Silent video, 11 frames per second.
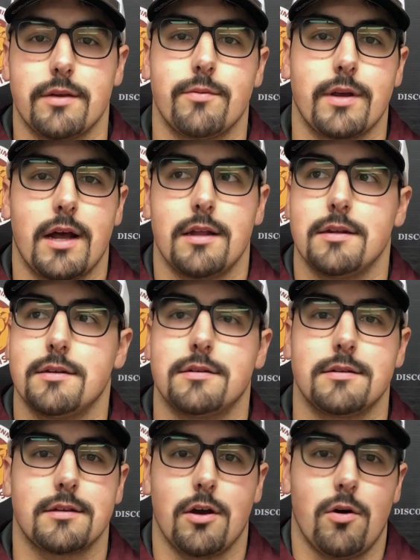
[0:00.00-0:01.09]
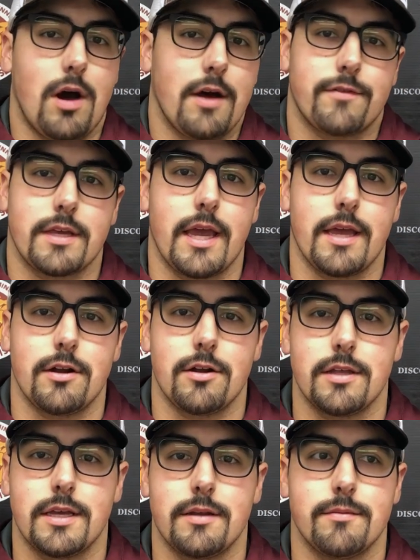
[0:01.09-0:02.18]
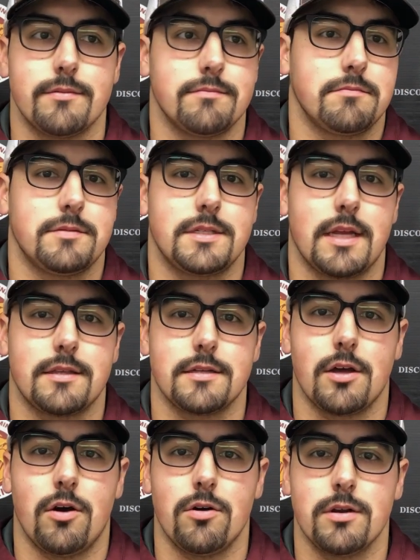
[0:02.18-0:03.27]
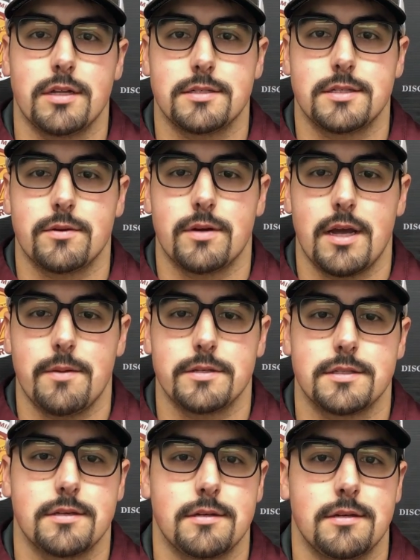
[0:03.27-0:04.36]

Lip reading: We got to go off the gate early and set the tone and see what happens.